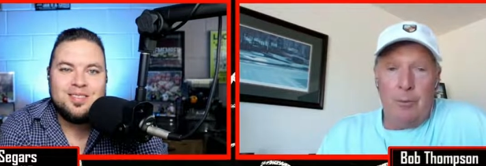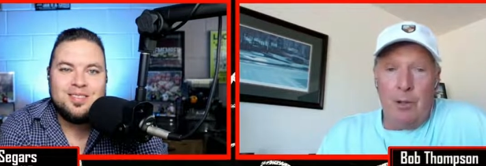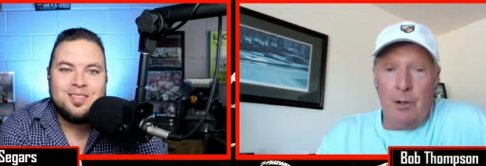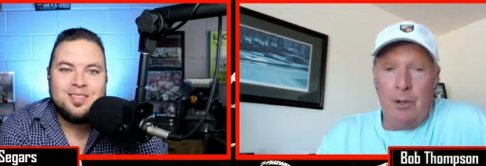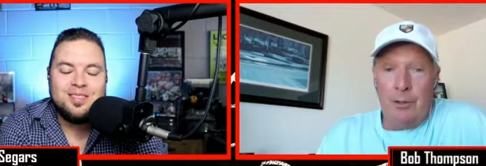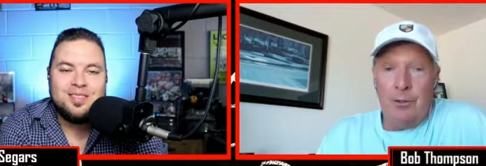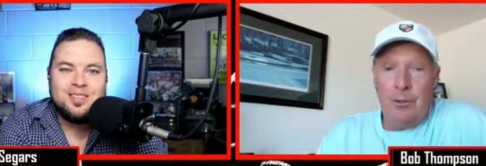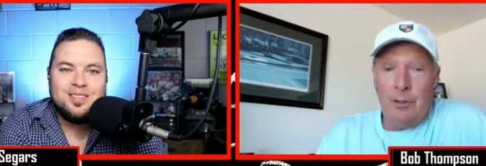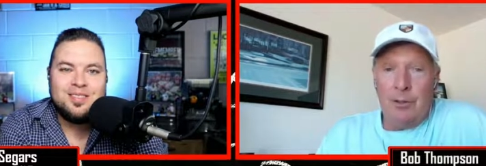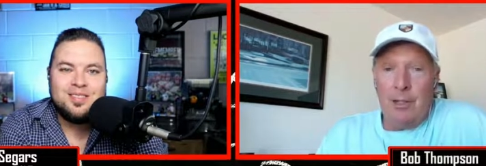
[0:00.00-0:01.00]
Speaker 1: football on a
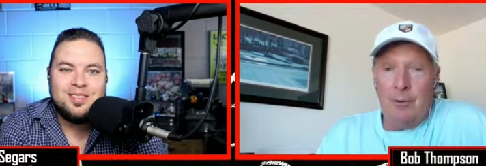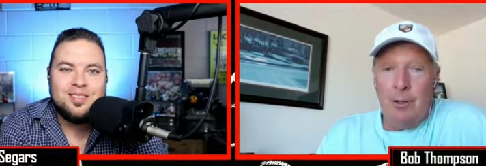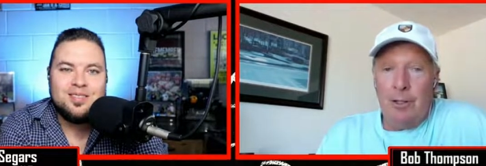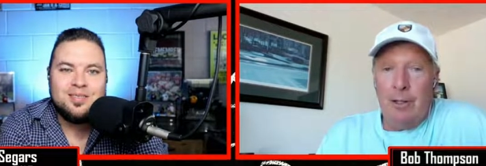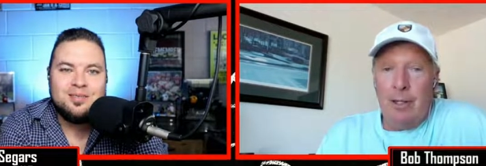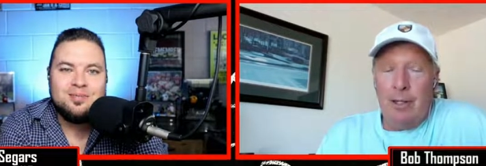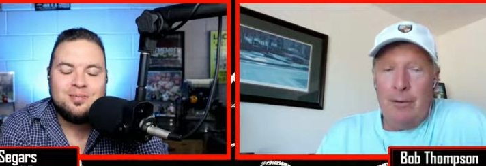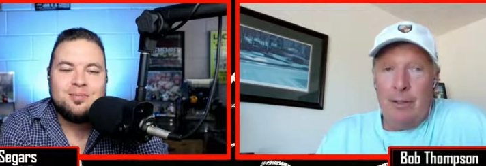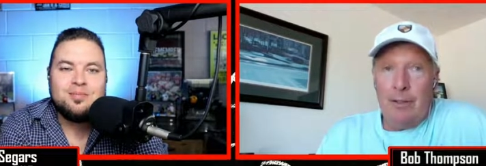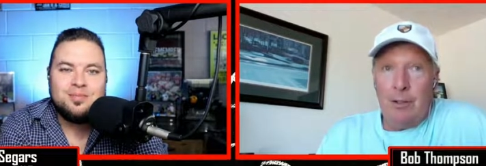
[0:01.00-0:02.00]
serious level. And, and
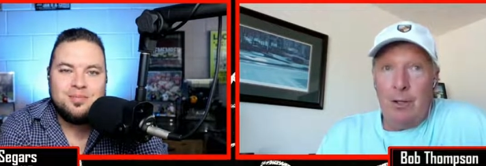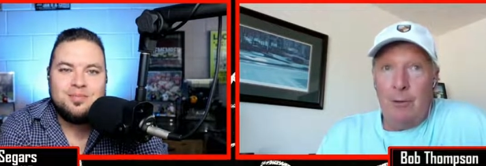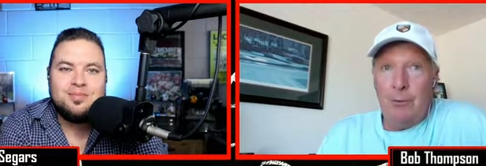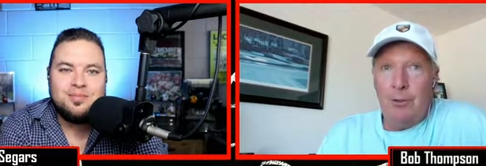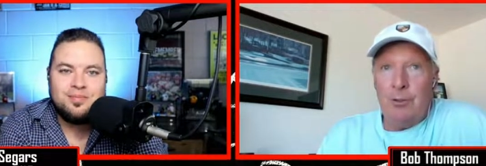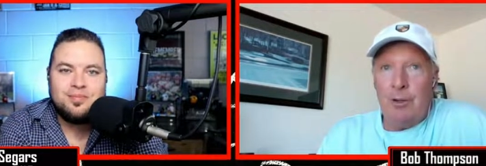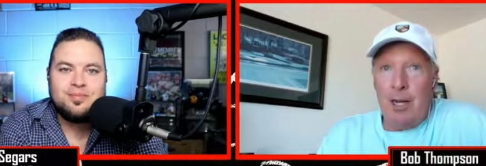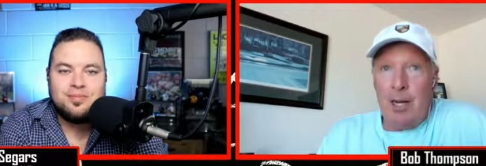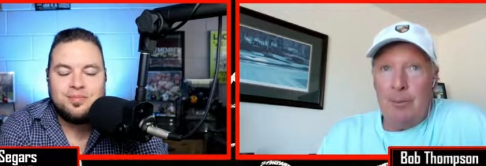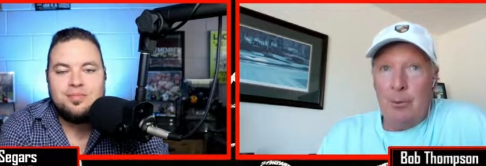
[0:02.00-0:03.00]
I think the conferences are
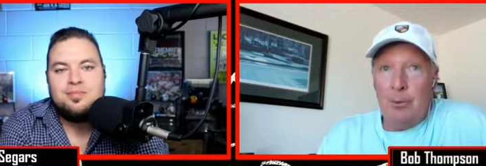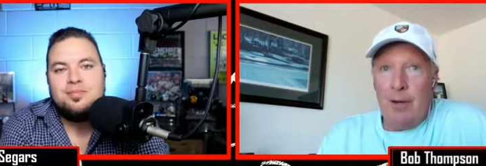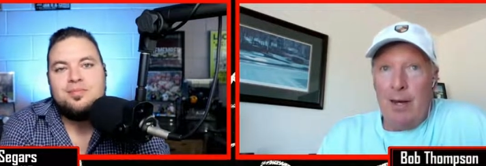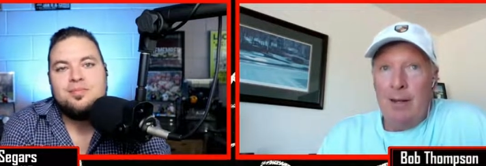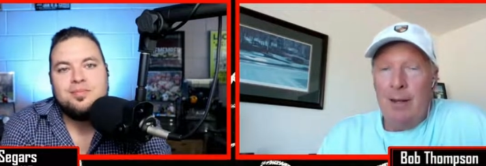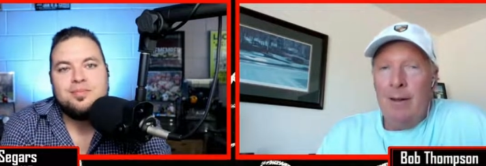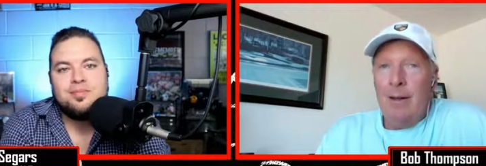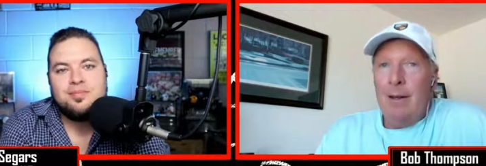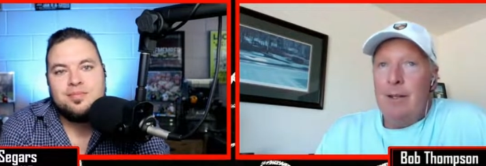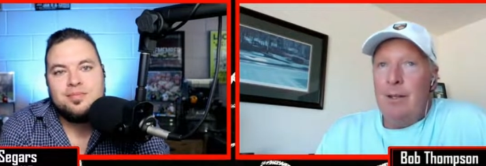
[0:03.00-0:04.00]
happy with that.
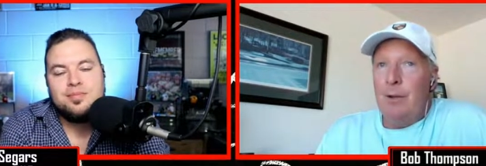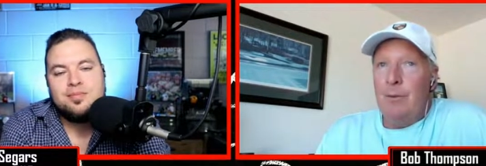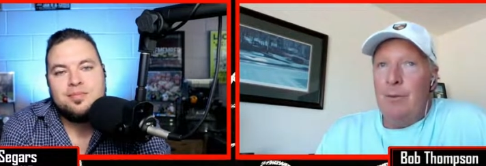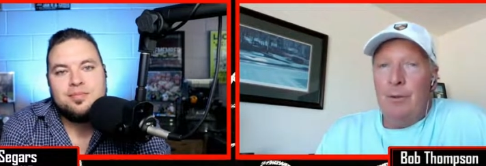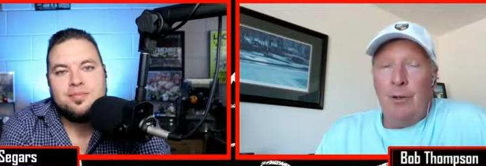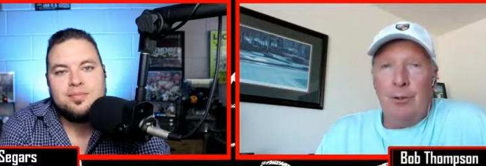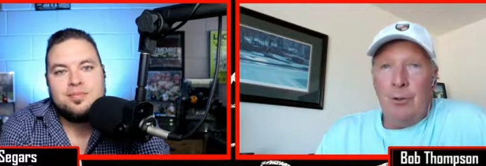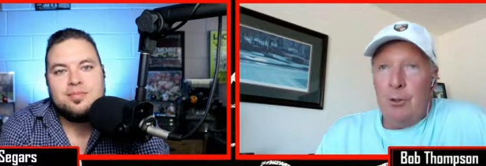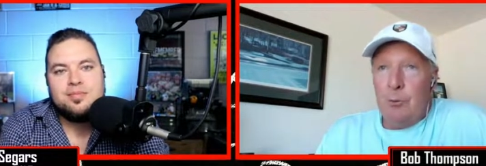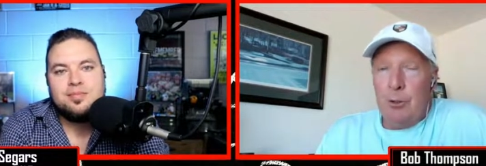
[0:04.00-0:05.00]
You know, there
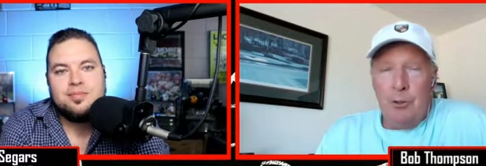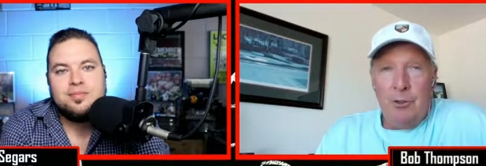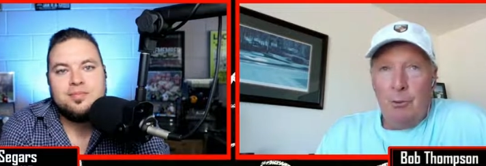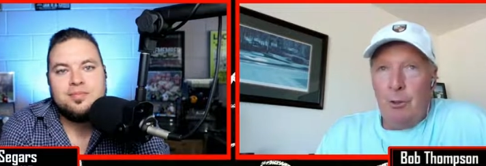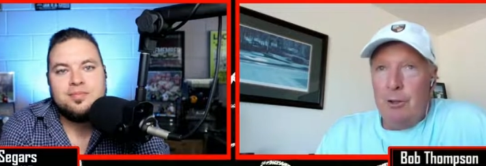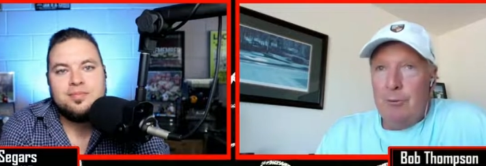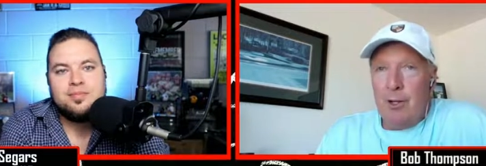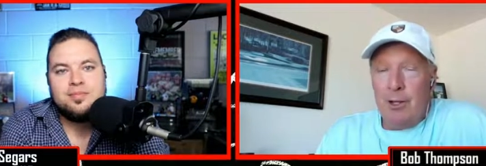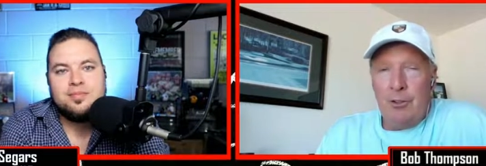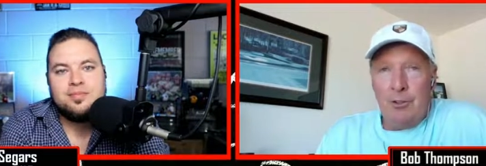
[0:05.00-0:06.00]
is only one reason why
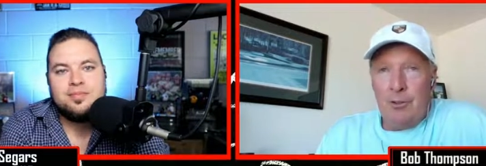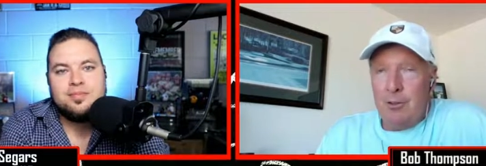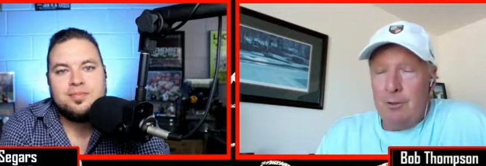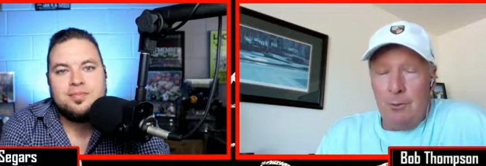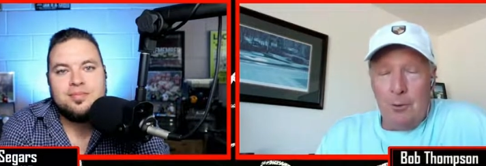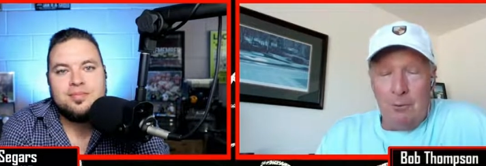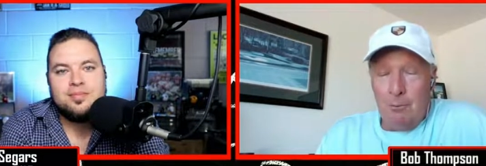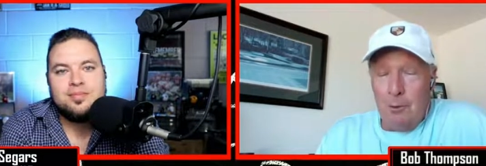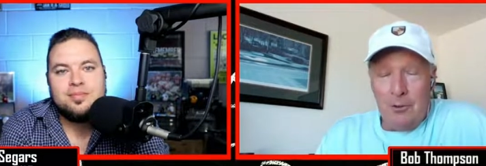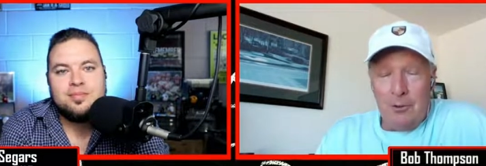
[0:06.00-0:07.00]
Fox is
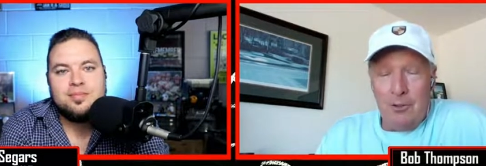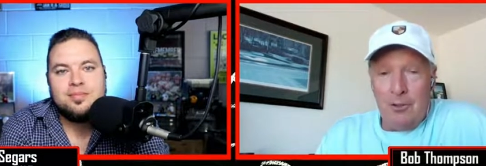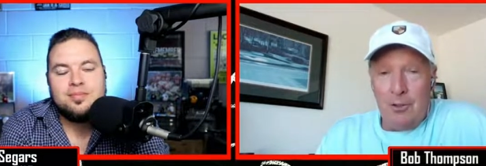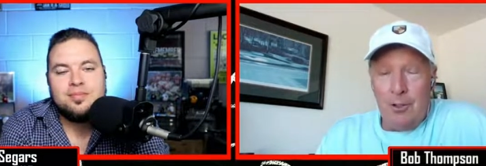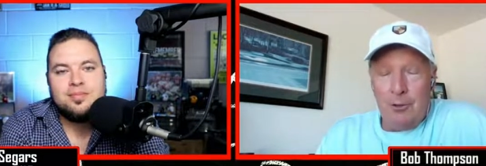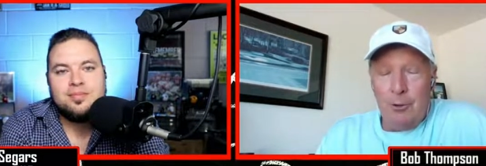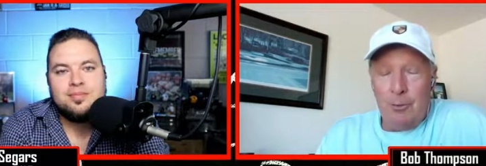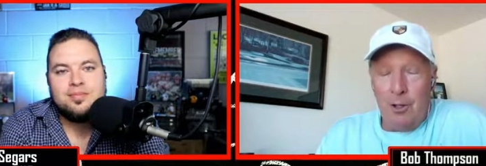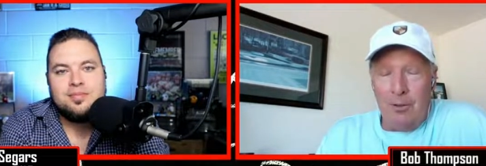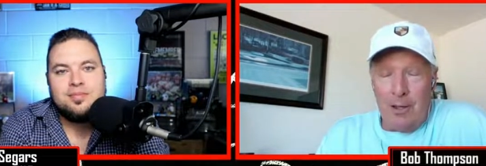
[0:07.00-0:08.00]
doing regular season college
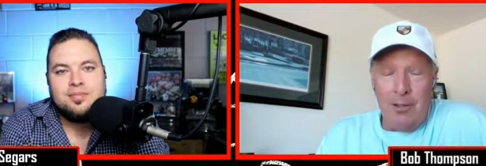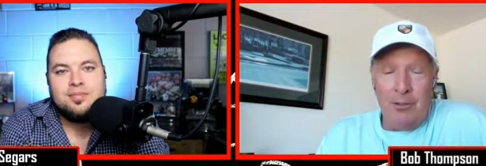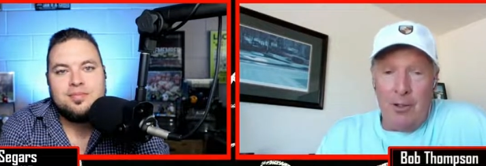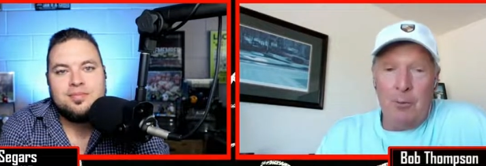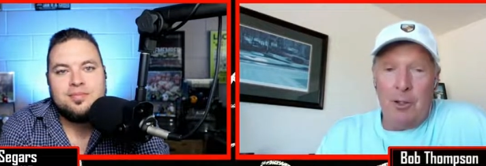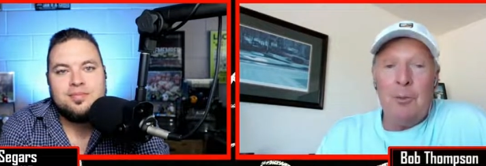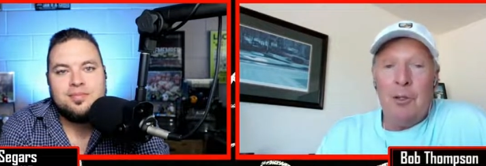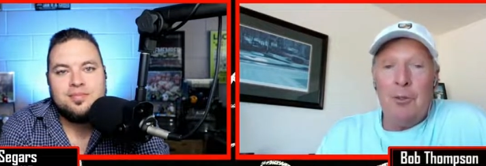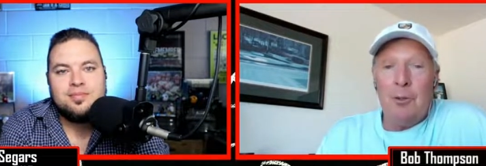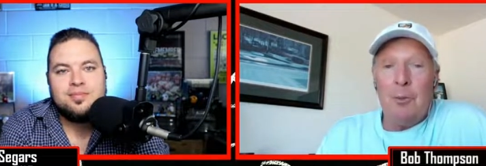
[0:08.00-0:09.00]
football, and that is they want a
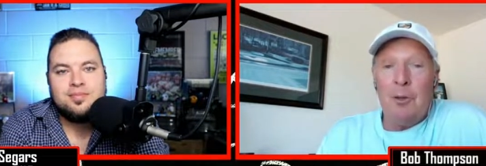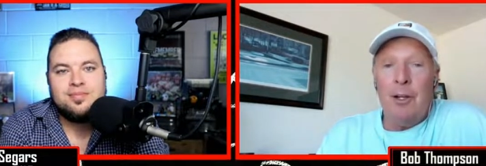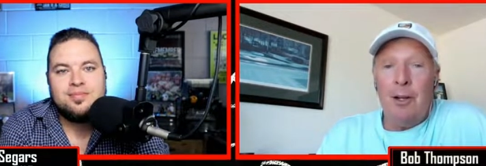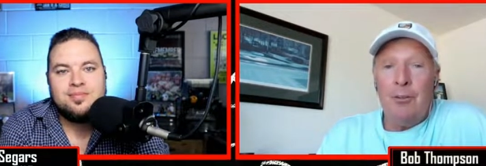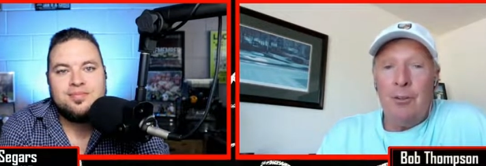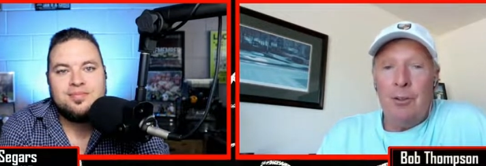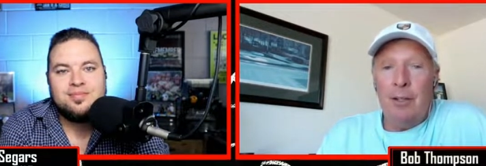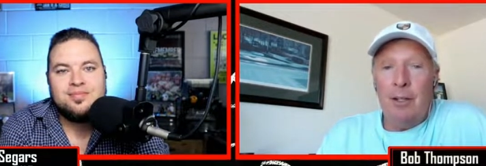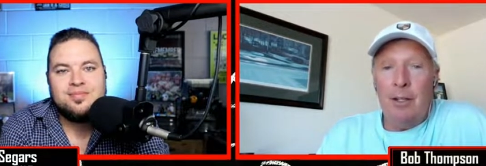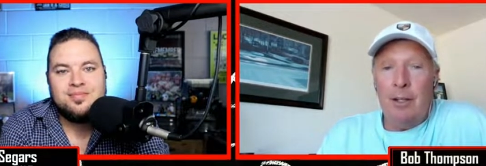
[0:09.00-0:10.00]
piece of the playoffs.
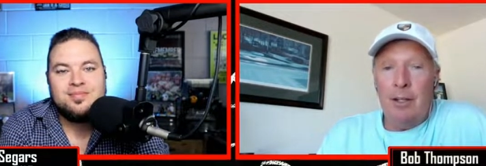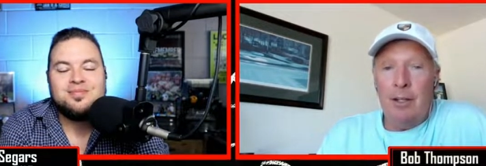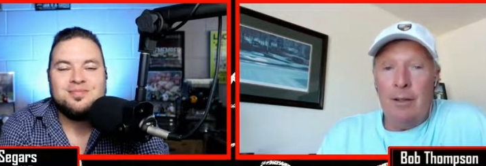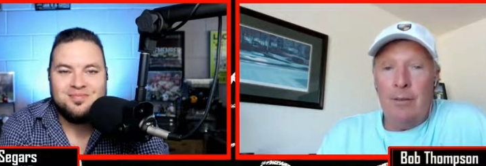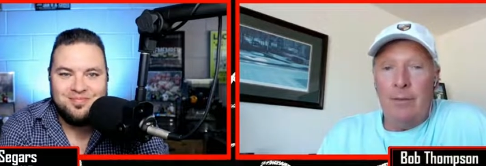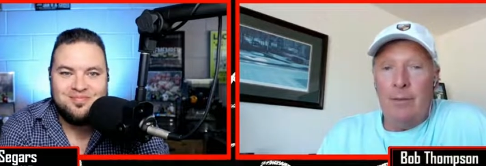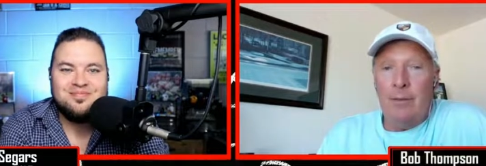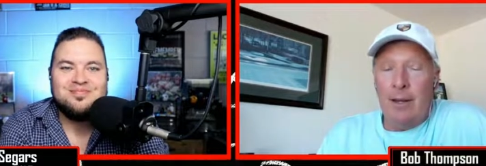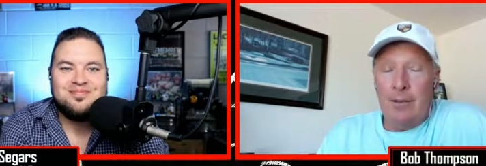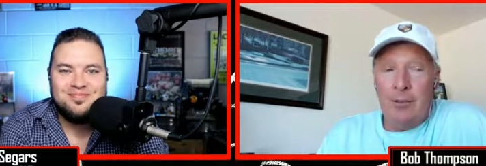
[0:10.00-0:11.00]
And
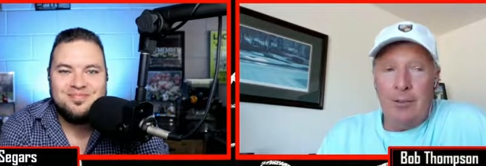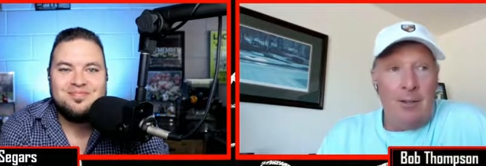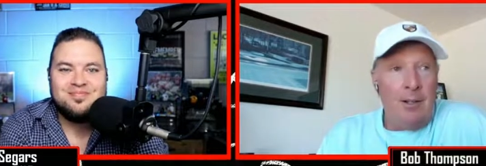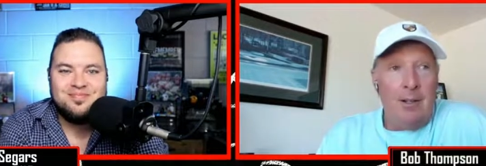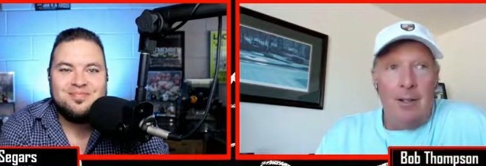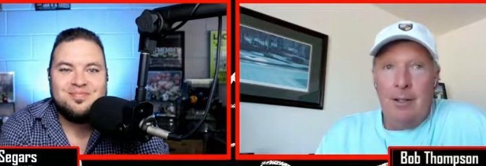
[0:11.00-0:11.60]
that's,